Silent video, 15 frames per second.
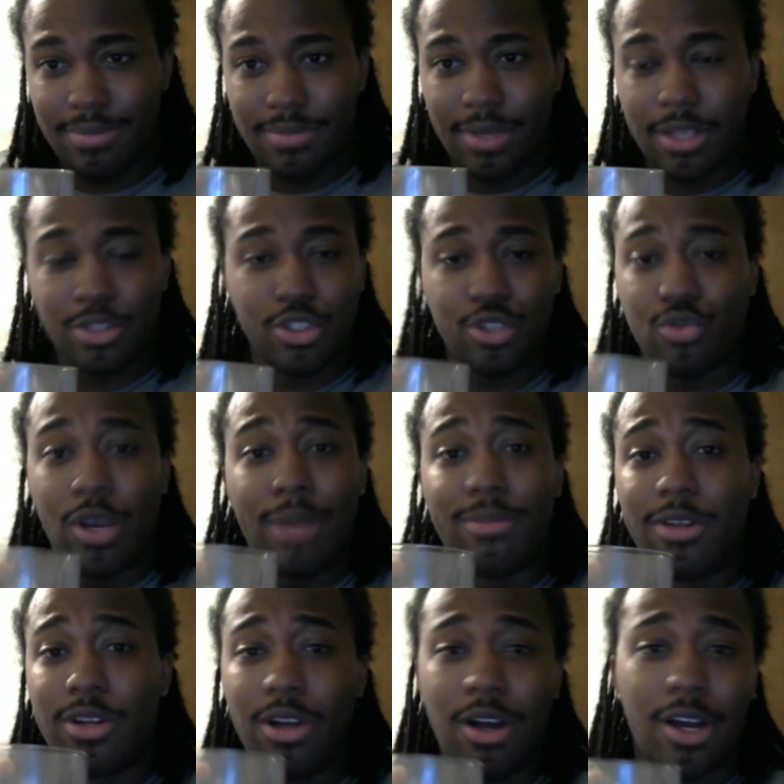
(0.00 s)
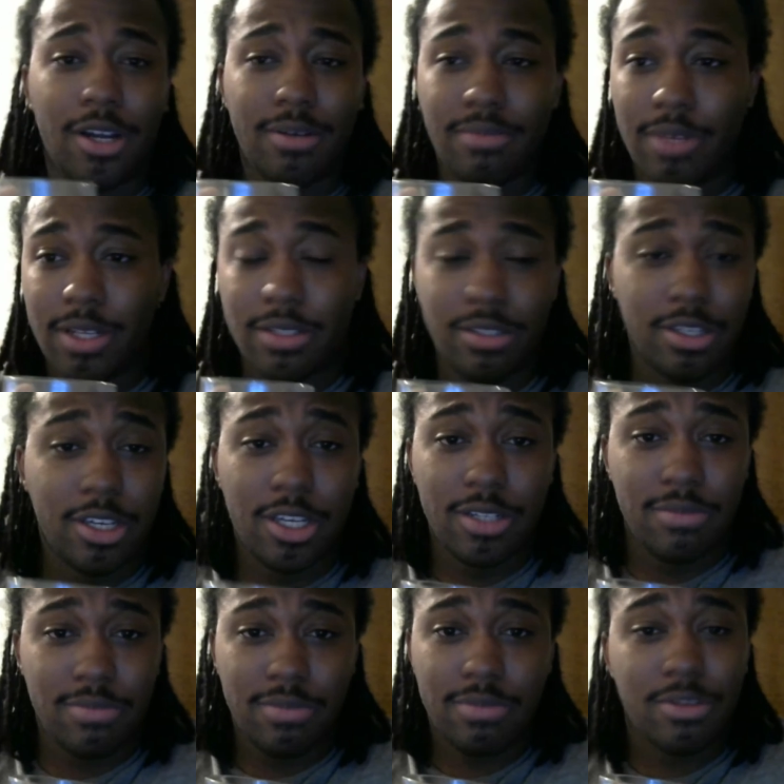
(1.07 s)
I was just rambling on, but it's a good...
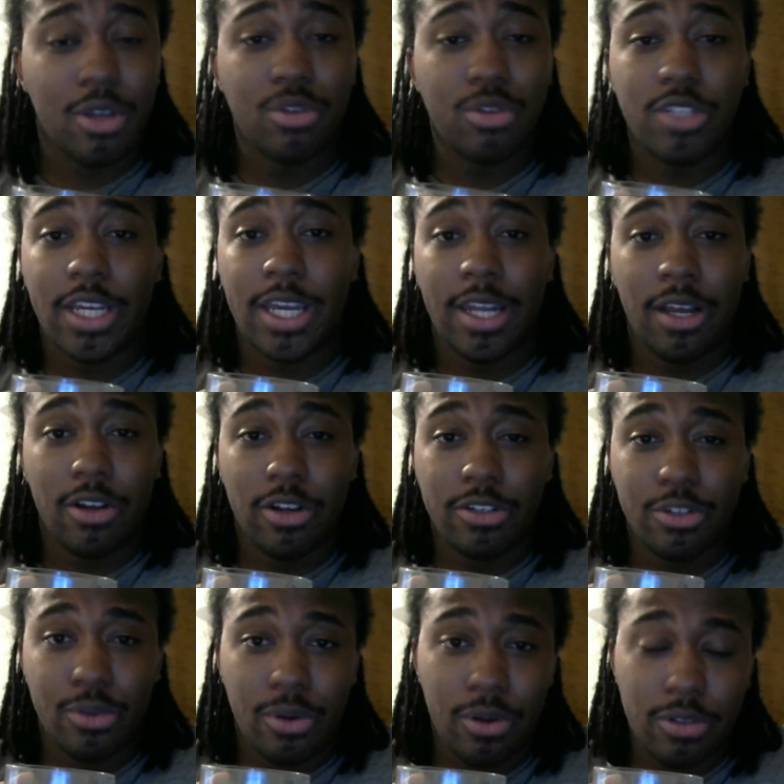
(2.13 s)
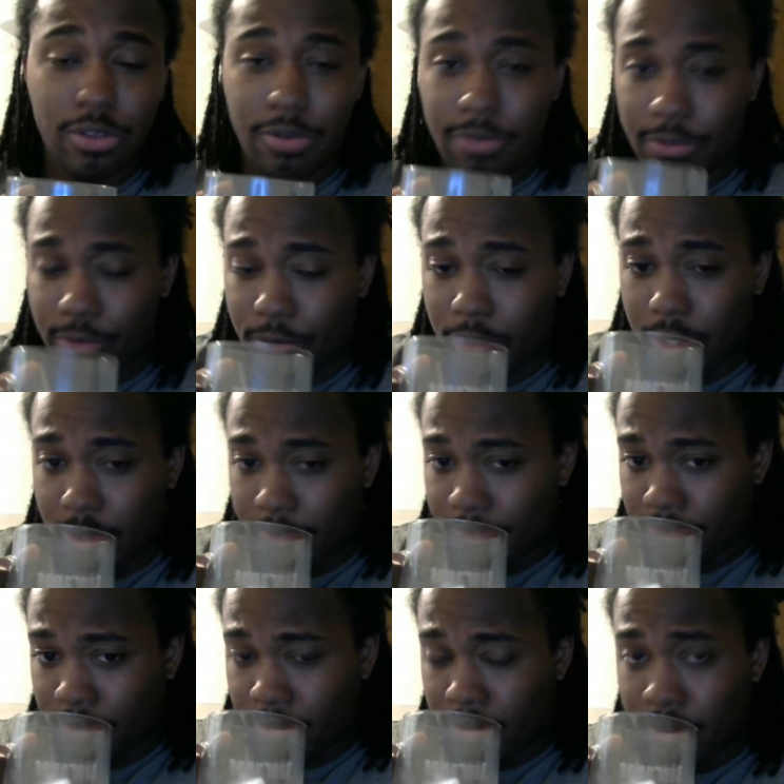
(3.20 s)
Go check it out, Country or something for free.
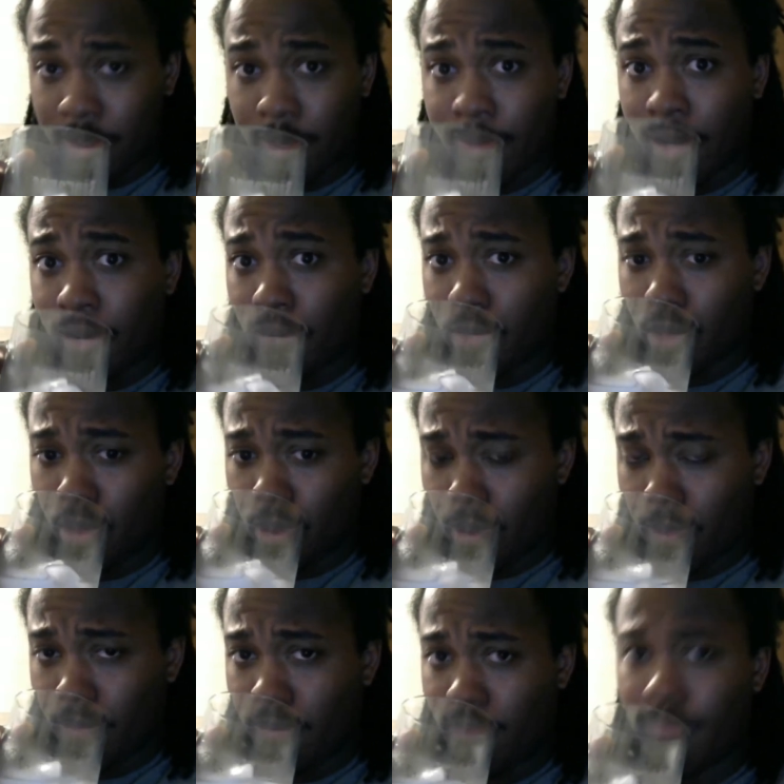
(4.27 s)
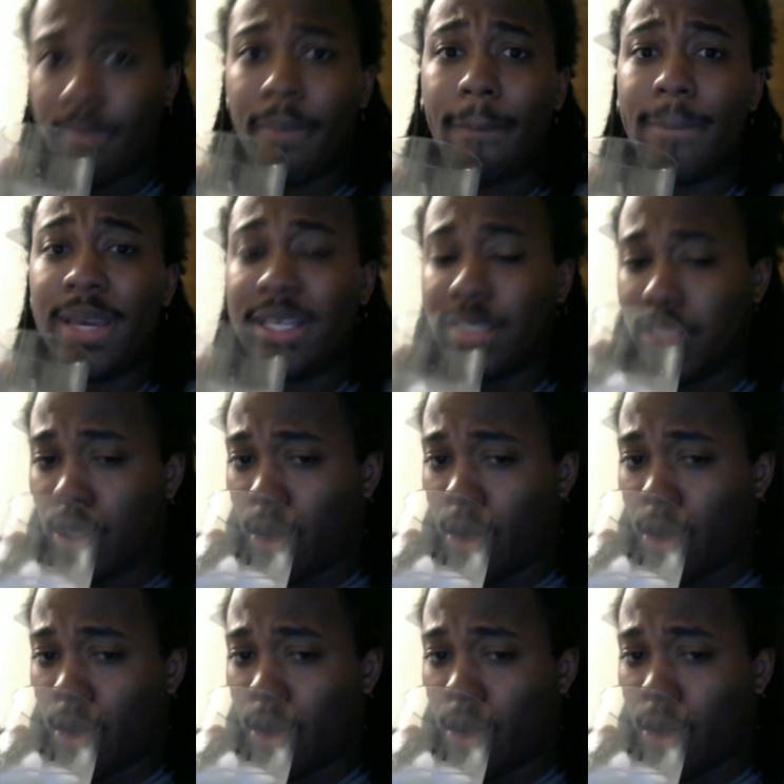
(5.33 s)
I'm out. Peace.